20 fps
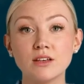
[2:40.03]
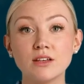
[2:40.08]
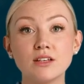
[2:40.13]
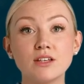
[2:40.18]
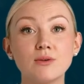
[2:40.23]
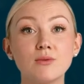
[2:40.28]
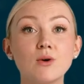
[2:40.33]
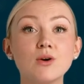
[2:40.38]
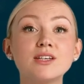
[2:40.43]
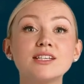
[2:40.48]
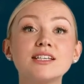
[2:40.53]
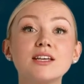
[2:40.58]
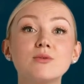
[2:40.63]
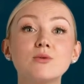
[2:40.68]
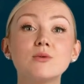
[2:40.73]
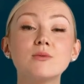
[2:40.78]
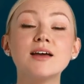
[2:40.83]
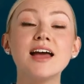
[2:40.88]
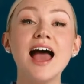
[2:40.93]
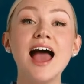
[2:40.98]
The points that
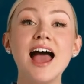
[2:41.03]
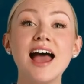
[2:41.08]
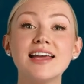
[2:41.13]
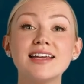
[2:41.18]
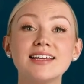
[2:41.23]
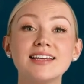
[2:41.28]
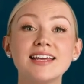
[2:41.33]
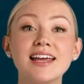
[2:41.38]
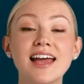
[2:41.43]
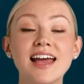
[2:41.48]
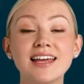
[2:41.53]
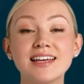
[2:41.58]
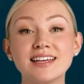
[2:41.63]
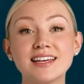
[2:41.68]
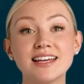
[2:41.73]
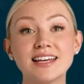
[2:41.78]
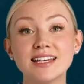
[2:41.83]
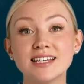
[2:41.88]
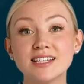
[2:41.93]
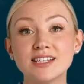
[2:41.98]
will be added and
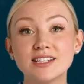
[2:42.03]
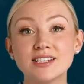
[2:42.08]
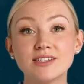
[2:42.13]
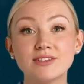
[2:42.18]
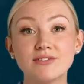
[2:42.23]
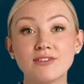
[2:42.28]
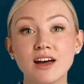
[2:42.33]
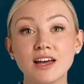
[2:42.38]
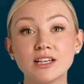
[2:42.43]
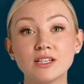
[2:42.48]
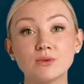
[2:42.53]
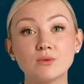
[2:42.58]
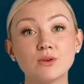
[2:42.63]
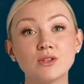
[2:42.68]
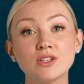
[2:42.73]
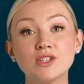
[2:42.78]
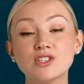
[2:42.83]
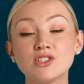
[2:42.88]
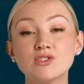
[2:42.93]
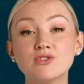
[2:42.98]
linked to the device with
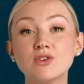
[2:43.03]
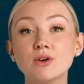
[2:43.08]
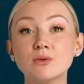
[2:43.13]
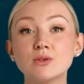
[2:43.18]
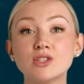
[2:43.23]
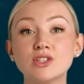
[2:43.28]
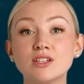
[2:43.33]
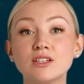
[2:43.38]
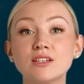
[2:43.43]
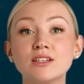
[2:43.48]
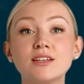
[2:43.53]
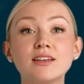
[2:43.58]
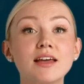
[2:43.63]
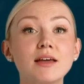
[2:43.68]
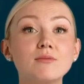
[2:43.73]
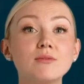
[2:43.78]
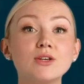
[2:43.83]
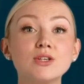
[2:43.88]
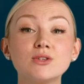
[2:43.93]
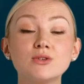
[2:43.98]
a description
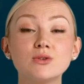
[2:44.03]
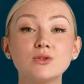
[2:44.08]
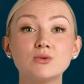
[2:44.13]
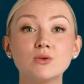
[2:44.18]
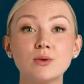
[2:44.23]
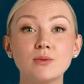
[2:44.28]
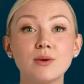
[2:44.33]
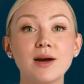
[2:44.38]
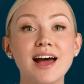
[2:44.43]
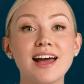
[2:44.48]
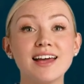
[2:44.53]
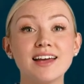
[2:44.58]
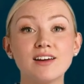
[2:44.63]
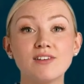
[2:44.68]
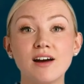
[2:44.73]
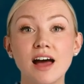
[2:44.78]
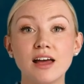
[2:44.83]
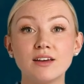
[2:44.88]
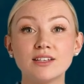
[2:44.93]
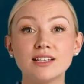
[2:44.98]
can be used when planning
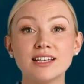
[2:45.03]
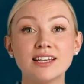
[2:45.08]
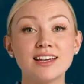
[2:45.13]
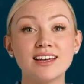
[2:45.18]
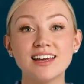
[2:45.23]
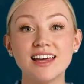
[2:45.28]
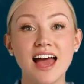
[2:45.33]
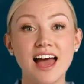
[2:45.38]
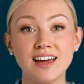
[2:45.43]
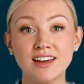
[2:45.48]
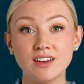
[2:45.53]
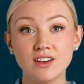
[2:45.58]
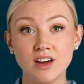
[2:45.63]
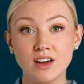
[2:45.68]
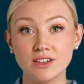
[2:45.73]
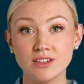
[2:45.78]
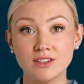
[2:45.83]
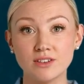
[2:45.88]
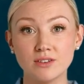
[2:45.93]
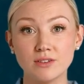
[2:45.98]
around in the Edit
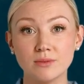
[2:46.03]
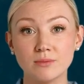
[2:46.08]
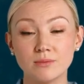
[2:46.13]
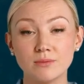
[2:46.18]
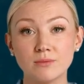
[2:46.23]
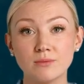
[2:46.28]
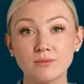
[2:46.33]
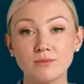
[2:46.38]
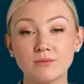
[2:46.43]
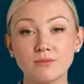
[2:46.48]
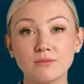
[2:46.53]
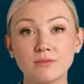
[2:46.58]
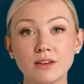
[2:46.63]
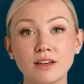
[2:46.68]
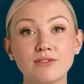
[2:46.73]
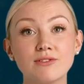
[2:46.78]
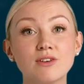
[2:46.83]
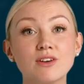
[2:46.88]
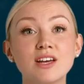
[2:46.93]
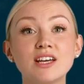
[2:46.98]
console.
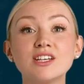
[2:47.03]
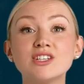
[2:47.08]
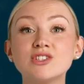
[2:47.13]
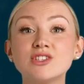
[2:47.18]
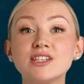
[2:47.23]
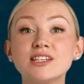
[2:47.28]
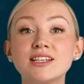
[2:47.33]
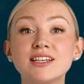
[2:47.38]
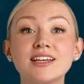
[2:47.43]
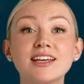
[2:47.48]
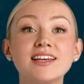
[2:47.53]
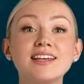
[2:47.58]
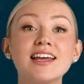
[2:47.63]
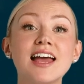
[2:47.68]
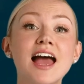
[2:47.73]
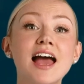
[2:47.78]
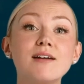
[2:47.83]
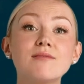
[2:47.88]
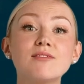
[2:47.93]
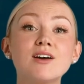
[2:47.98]
If you're interested in the
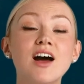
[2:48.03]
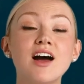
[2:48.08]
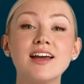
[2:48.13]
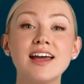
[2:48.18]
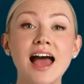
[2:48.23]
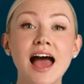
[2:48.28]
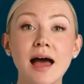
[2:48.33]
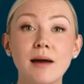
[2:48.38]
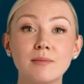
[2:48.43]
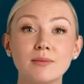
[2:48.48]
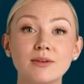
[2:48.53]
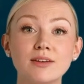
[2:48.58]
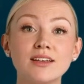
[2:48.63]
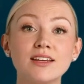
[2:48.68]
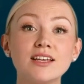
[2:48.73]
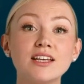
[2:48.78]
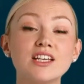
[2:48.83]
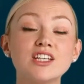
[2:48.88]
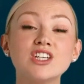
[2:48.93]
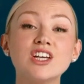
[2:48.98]
mGuard app,
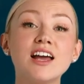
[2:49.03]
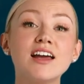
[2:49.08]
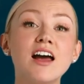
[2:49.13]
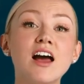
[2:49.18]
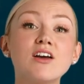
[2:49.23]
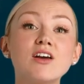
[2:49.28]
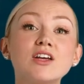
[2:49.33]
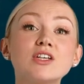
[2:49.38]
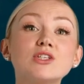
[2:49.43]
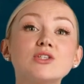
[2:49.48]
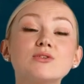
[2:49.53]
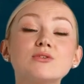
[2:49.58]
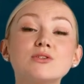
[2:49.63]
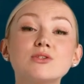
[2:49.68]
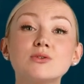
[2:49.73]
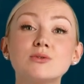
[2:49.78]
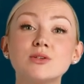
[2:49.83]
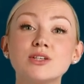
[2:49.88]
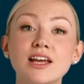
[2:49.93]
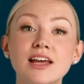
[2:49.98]
check out our
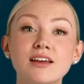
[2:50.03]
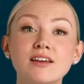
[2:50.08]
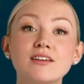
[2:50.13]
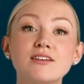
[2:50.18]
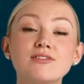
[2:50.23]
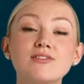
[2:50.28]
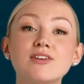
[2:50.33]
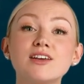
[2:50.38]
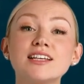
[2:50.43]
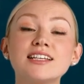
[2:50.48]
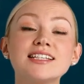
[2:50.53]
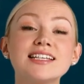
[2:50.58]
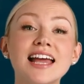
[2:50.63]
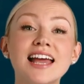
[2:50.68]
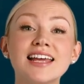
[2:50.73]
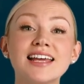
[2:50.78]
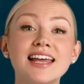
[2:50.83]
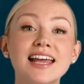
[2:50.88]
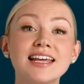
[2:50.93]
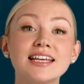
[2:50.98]
YouTube channel for a
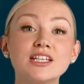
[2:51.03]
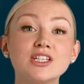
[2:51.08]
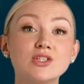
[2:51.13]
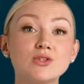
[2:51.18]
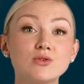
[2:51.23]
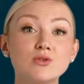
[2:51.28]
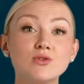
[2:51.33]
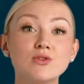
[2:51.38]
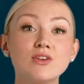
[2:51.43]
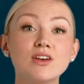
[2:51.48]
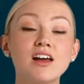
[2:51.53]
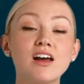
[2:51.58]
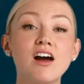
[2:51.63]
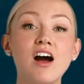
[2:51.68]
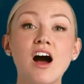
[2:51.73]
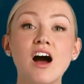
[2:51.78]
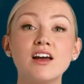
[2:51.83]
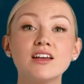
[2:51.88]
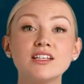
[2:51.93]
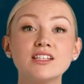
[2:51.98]
dedicated
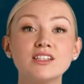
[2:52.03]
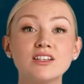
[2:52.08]
tutorial on its